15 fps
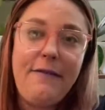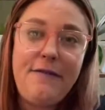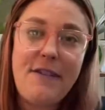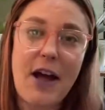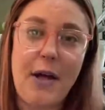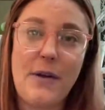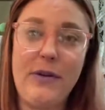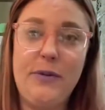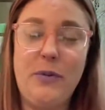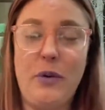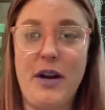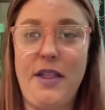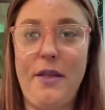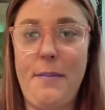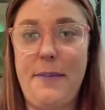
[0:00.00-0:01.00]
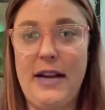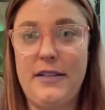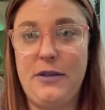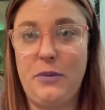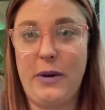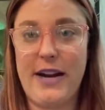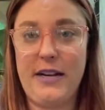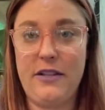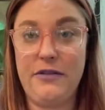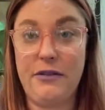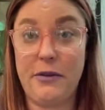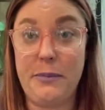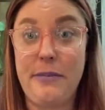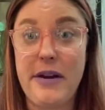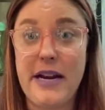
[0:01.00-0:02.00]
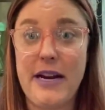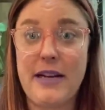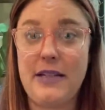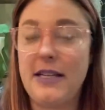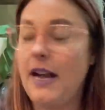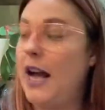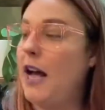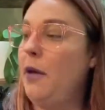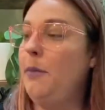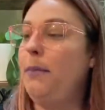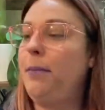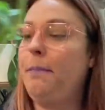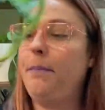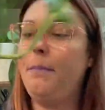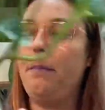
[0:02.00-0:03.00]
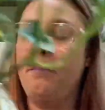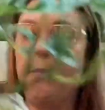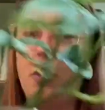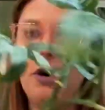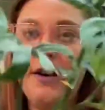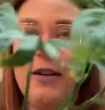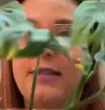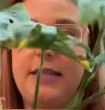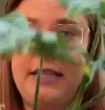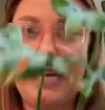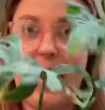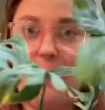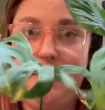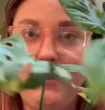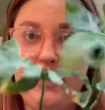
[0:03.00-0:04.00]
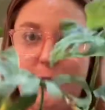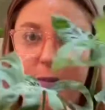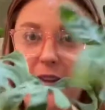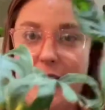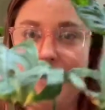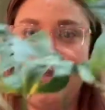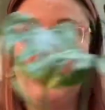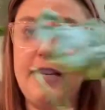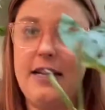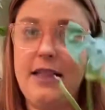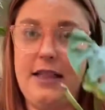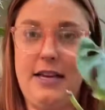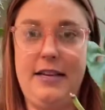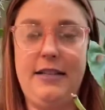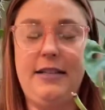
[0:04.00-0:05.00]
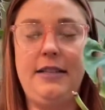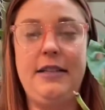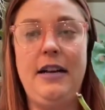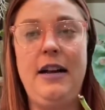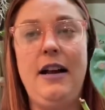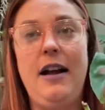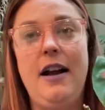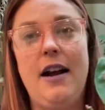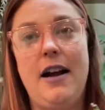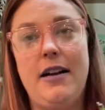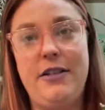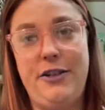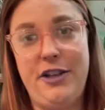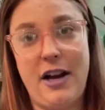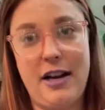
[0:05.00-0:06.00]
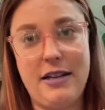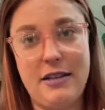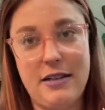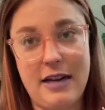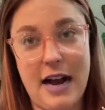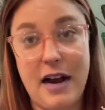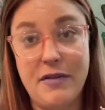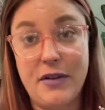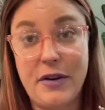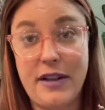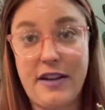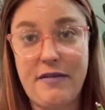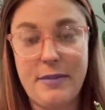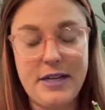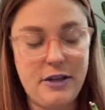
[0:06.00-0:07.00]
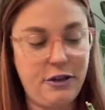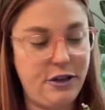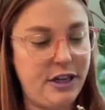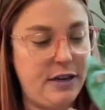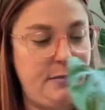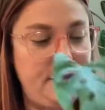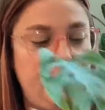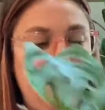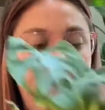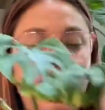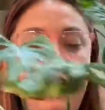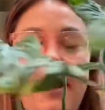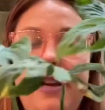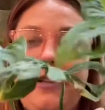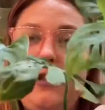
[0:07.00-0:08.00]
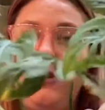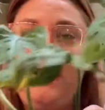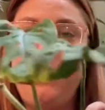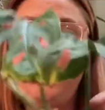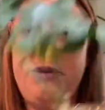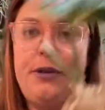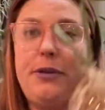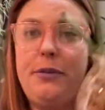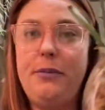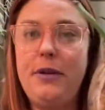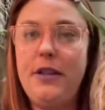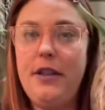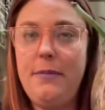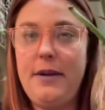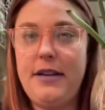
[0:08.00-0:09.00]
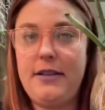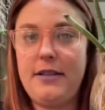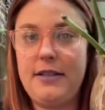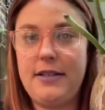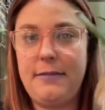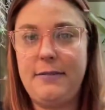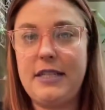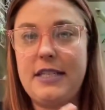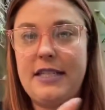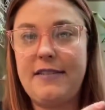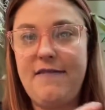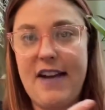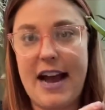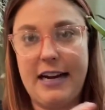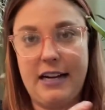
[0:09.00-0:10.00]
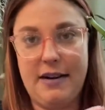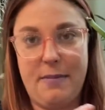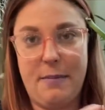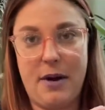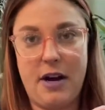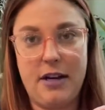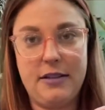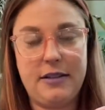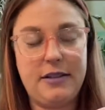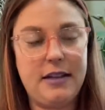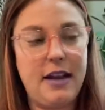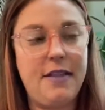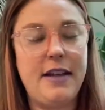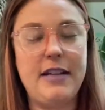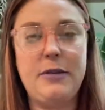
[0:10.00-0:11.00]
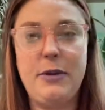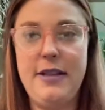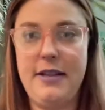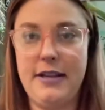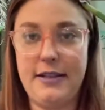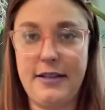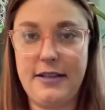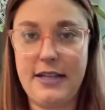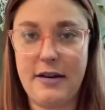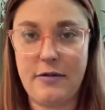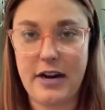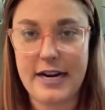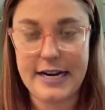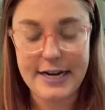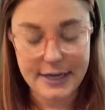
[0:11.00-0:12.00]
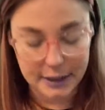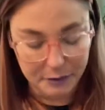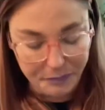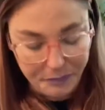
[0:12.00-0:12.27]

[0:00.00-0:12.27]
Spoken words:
found one of the best ways for me to help more established plants like this adjust after they've been shipped is to put them into some sphagnum moss. And that's what this is in right here.